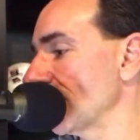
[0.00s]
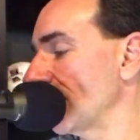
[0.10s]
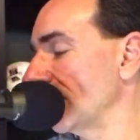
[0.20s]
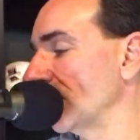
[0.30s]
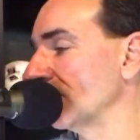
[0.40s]

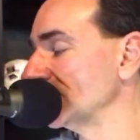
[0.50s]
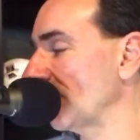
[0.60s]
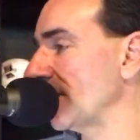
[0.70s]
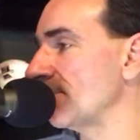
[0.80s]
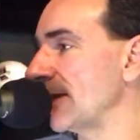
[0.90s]
And Gervin's
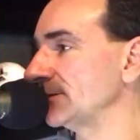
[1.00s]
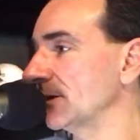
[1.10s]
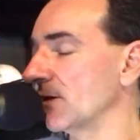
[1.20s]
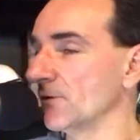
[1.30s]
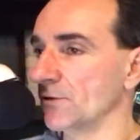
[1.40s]
playing a basic
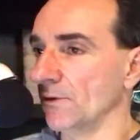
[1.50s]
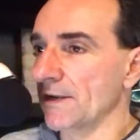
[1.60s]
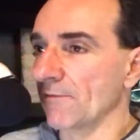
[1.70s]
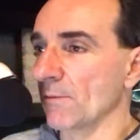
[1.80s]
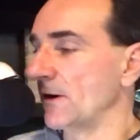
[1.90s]
cover 3, and
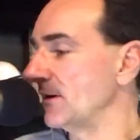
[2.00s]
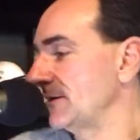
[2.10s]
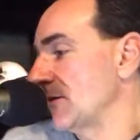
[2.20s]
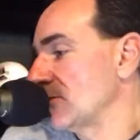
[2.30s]
everybody, you know,